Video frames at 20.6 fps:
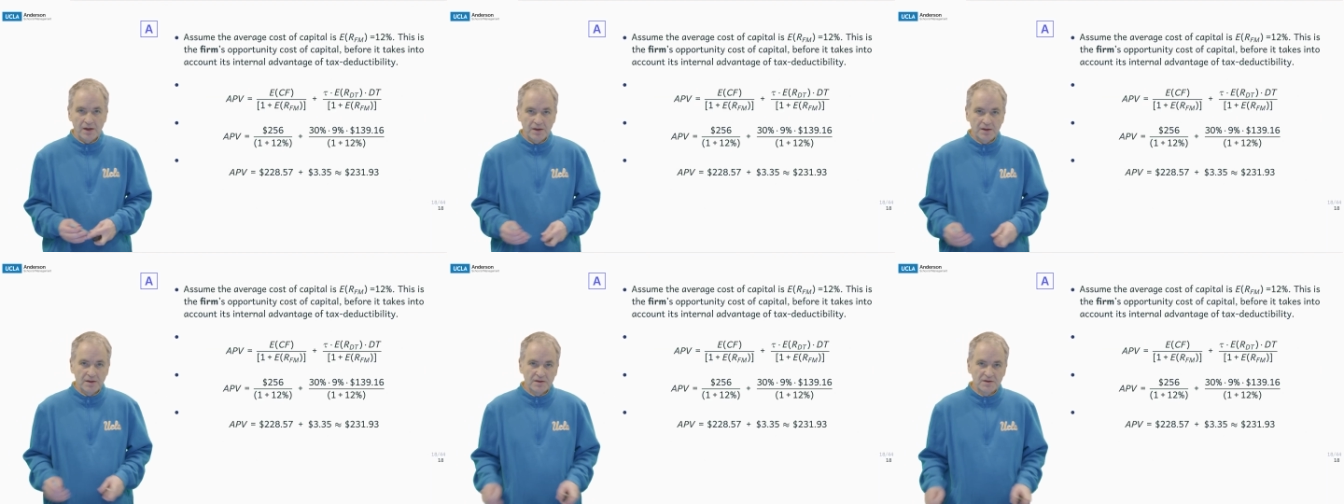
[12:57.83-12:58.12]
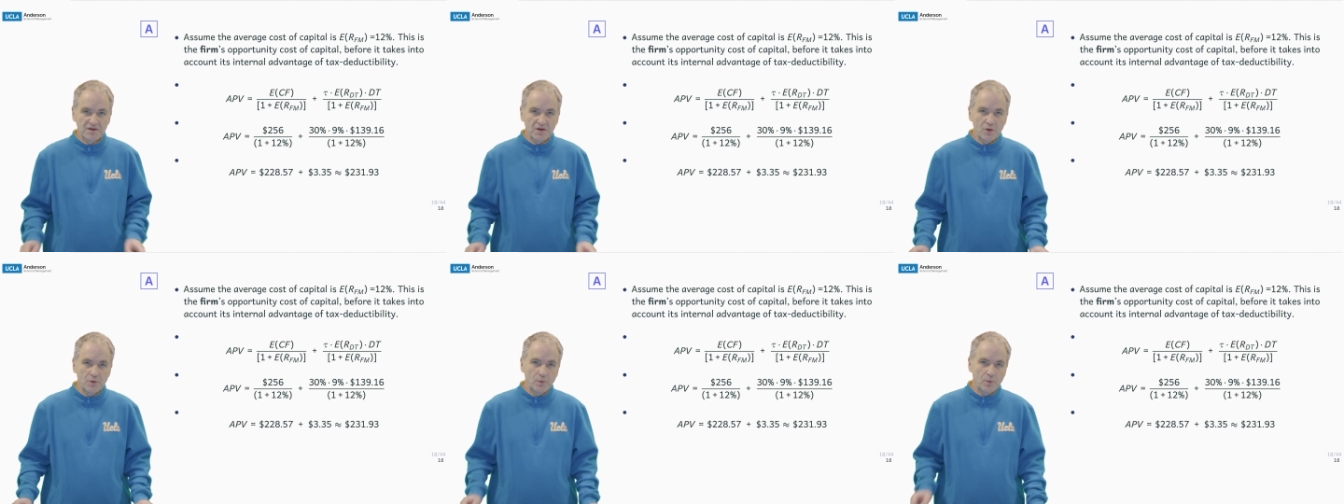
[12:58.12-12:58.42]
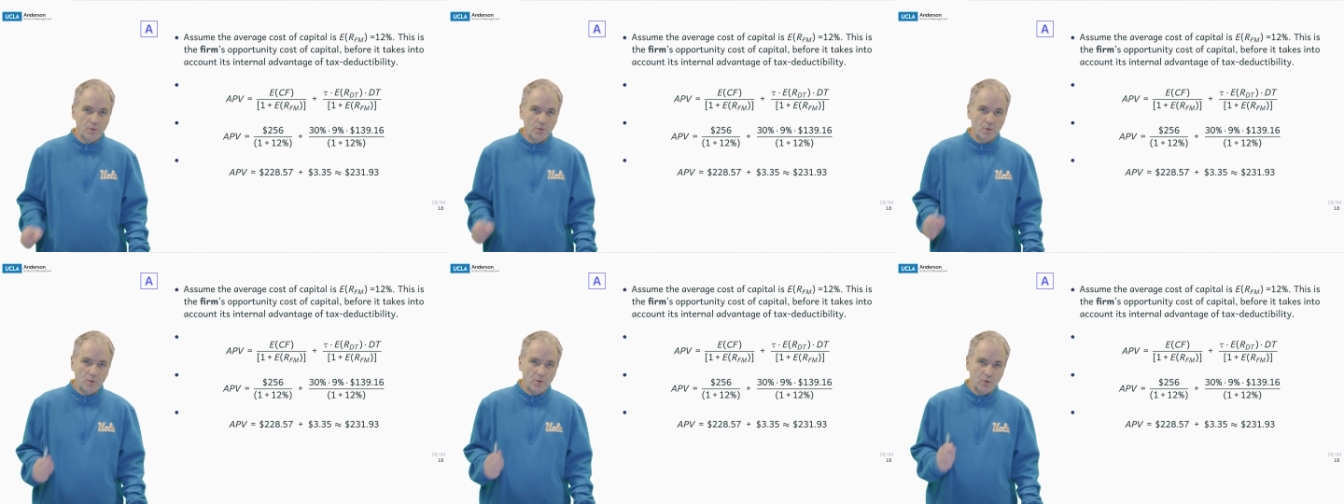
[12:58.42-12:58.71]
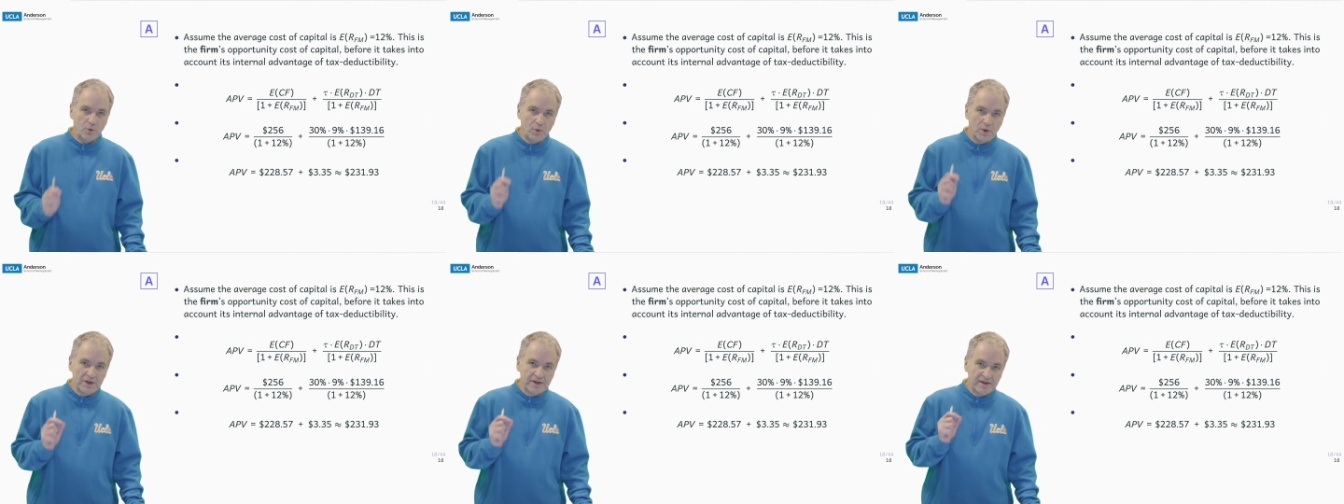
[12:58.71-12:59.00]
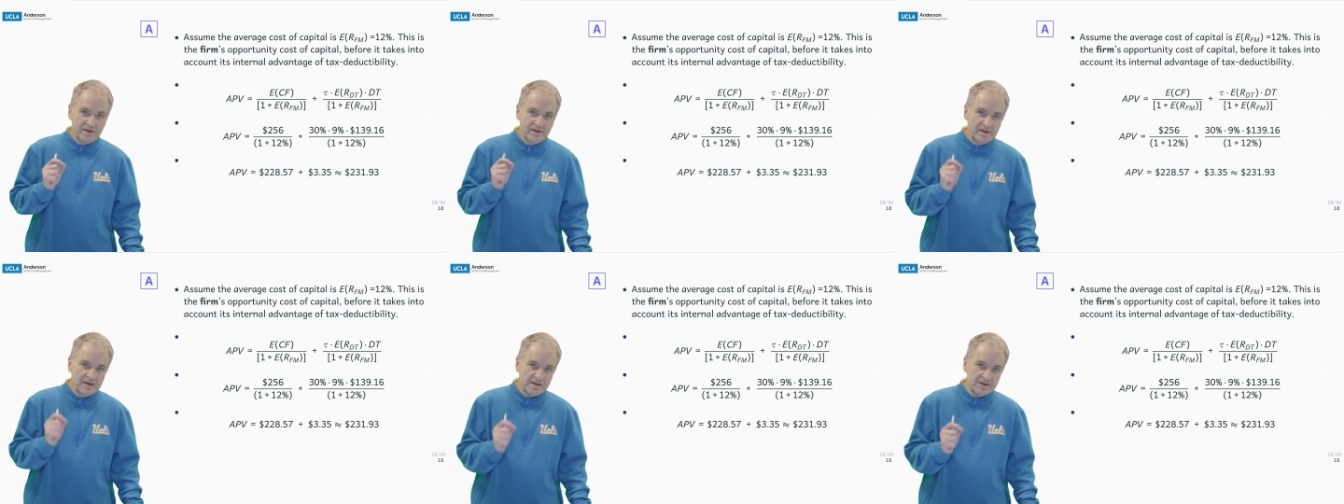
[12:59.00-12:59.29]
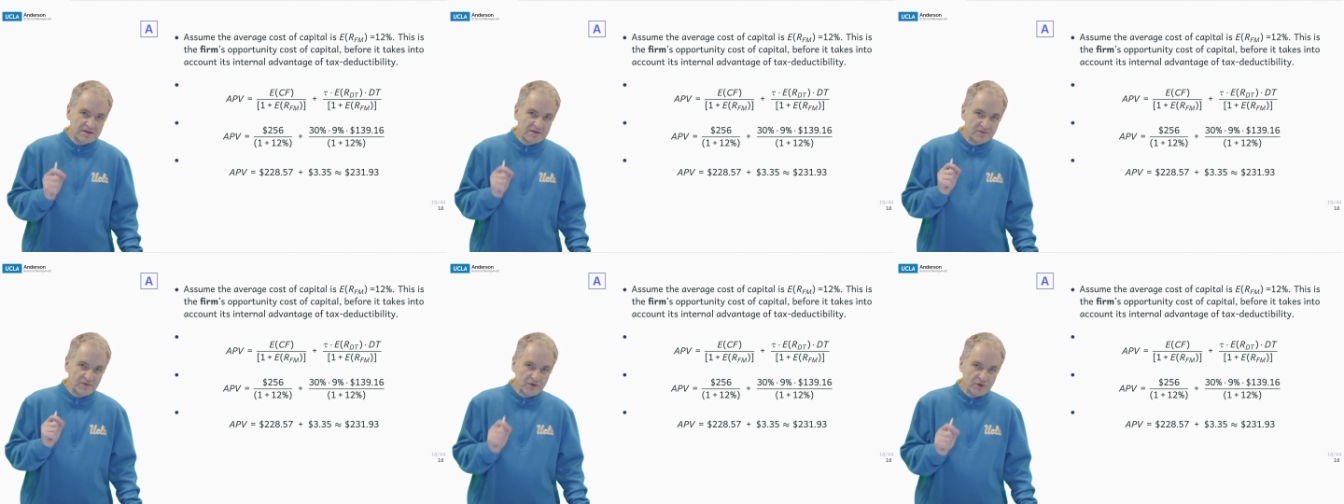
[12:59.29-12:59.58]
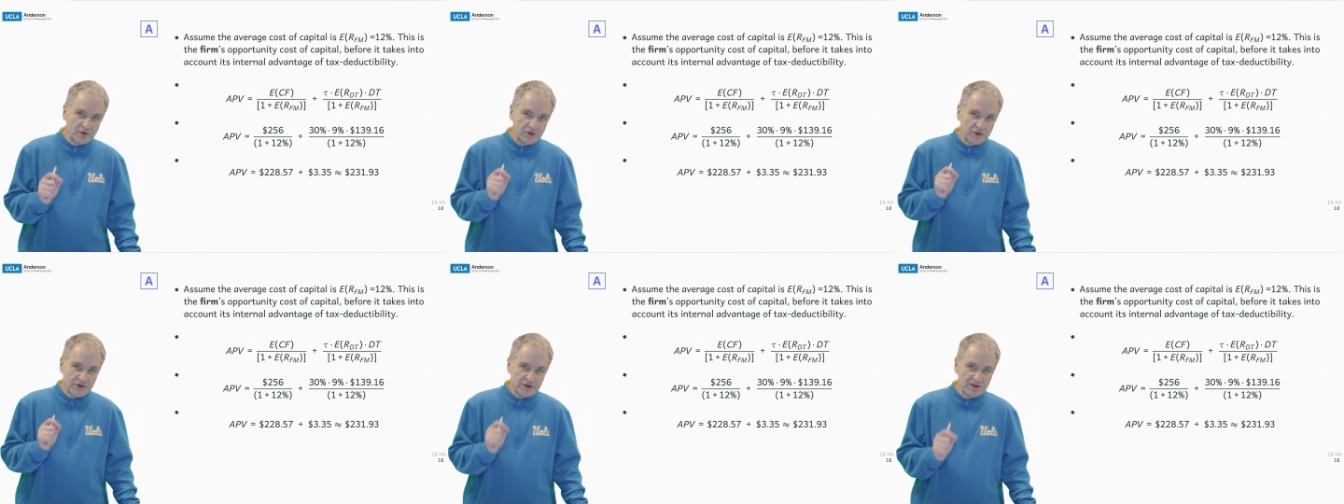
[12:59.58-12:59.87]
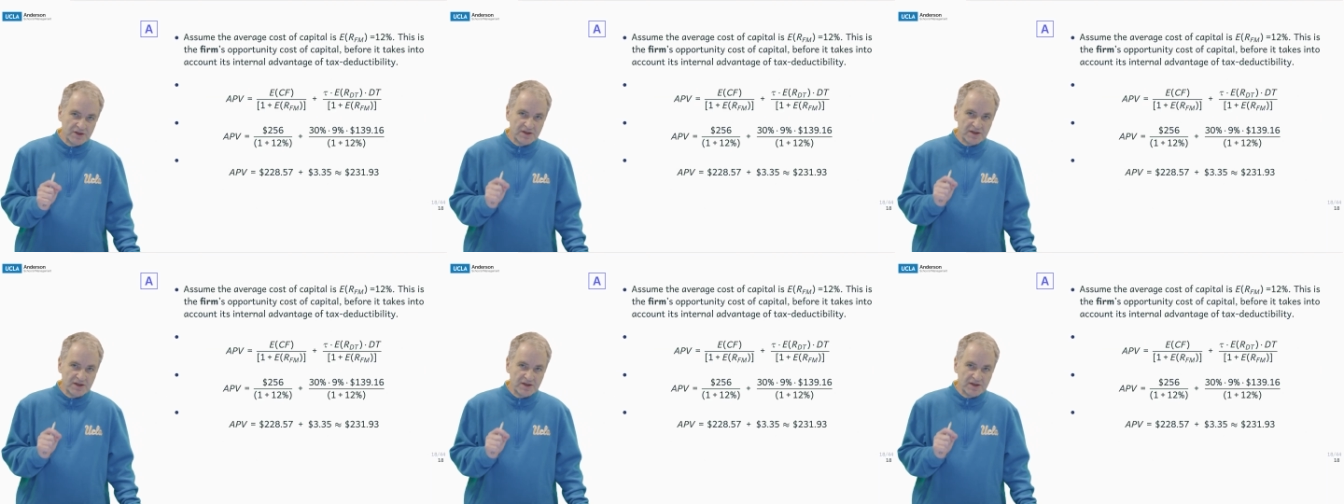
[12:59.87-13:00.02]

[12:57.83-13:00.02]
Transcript: So what this version